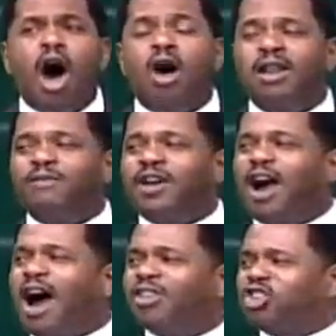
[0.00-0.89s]
all
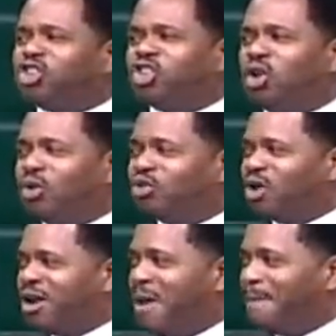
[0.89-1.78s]
of God's
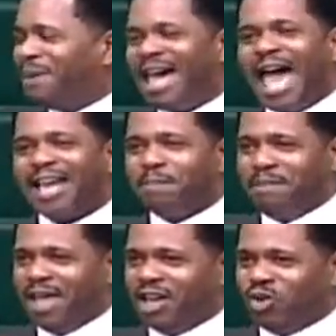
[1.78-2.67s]
children,
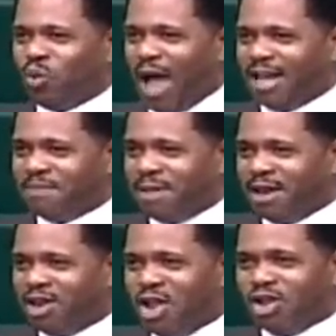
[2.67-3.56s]
black men and white
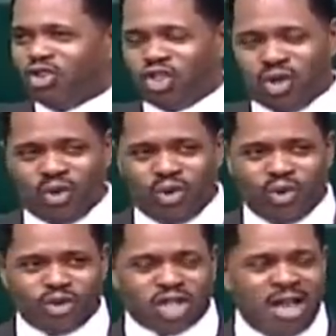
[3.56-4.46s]
men,
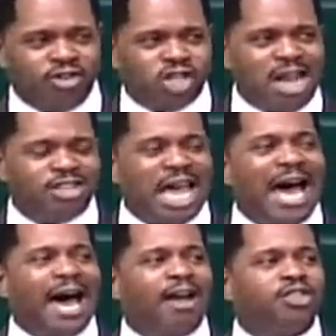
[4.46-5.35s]
Jews and
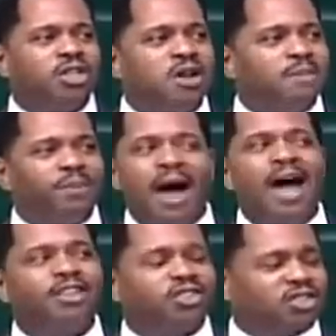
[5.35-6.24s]
Gentiles,
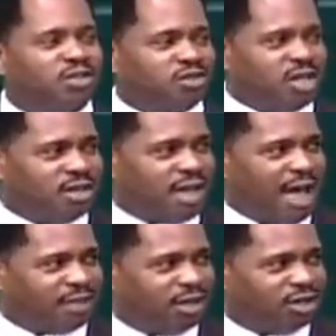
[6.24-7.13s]
Protestants and
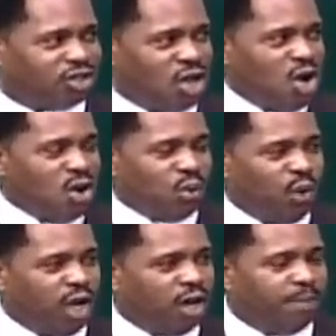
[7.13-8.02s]
Catholics,
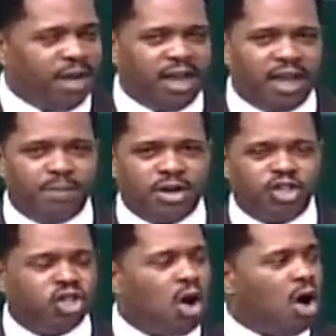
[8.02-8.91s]
will be able
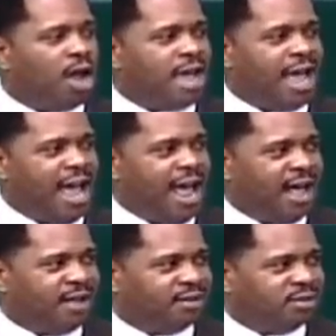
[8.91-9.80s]
to join
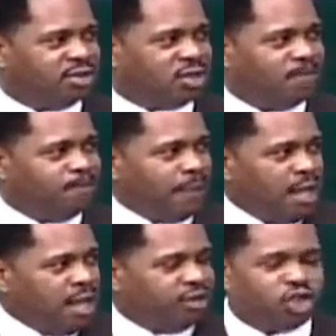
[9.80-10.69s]
hands
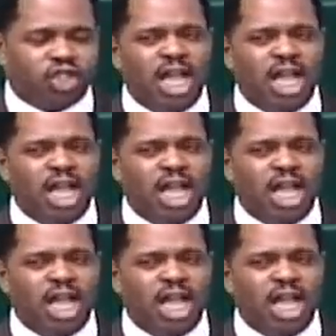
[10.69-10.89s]
and